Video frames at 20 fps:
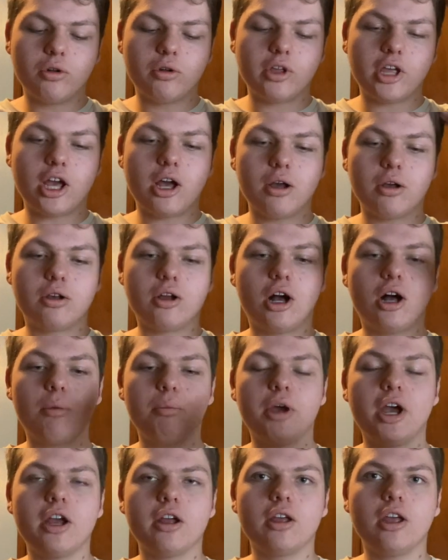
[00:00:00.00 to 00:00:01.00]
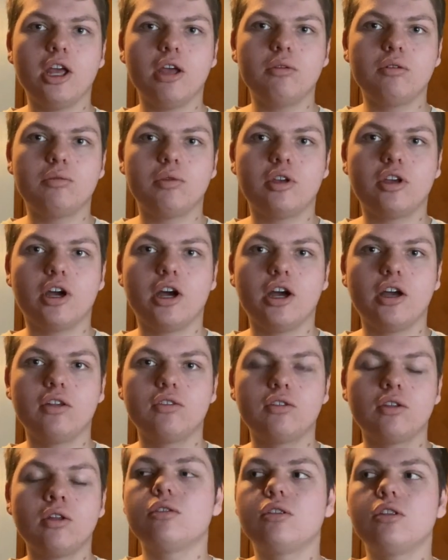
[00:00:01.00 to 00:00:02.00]
Kombat games because
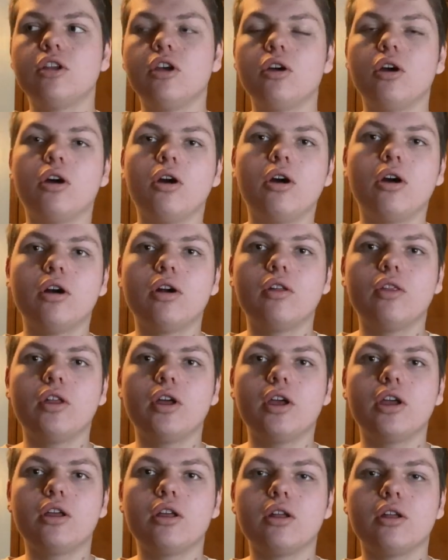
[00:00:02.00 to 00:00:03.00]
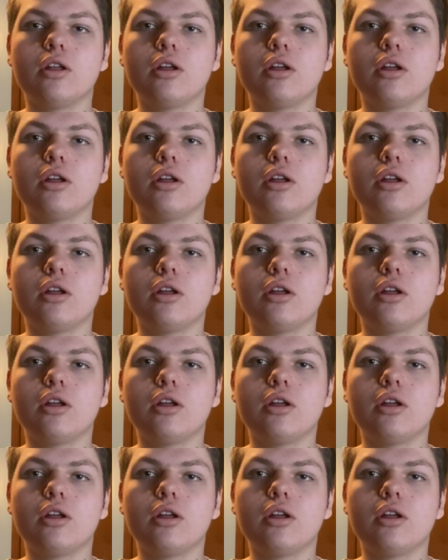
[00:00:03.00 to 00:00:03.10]
there are like